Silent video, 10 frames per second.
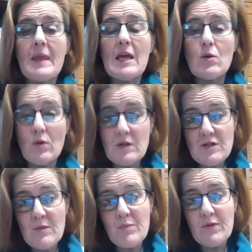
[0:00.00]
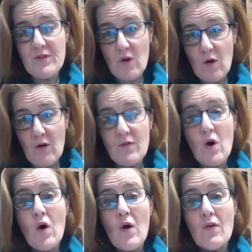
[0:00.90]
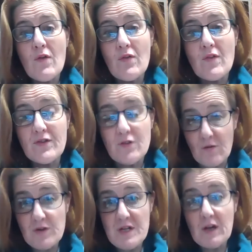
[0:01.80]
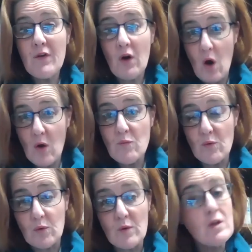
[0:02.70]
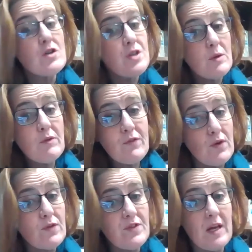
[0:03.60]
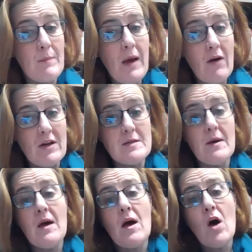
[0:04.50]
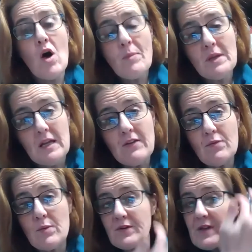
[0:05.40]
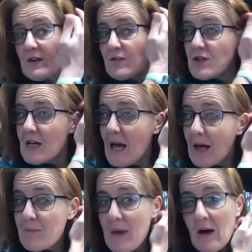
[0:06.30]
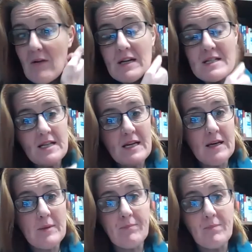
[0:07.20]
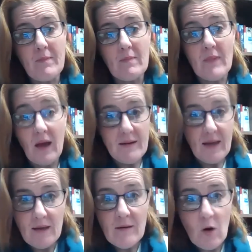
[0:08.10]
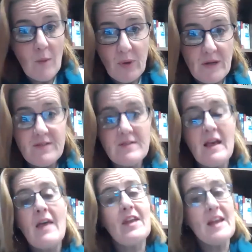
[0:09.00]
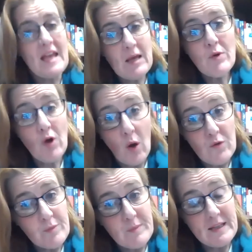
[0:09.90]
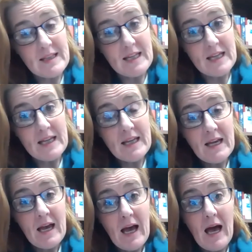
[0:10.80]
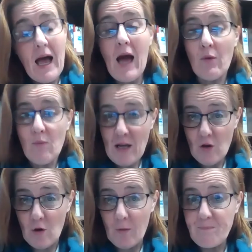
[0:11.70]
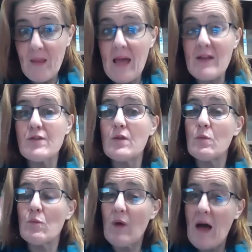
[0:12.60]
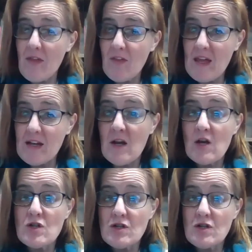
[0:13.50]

in order to preserve the sovereignty of her own rule, she refused to get married. Her belief was that if she had married a king, a prince, that he would ultimately outrank her. And so that rather than